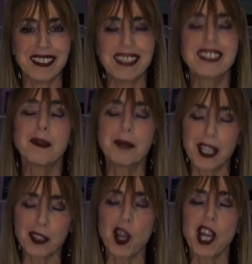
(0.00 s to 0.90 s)
And someday
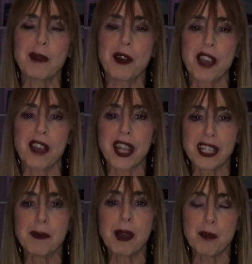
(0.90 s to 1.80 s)
I'll talk about that. That's
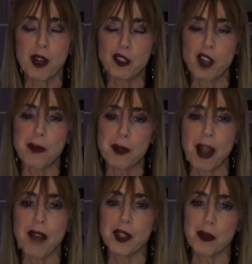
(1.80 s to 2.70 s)
in my book, Stop
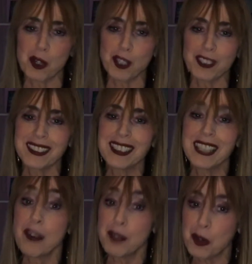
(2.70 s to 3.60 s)
Depriving the World
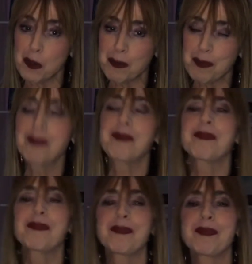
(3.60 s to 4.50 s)
of You.
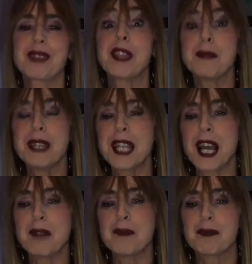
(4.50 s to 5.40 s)
In the meantime,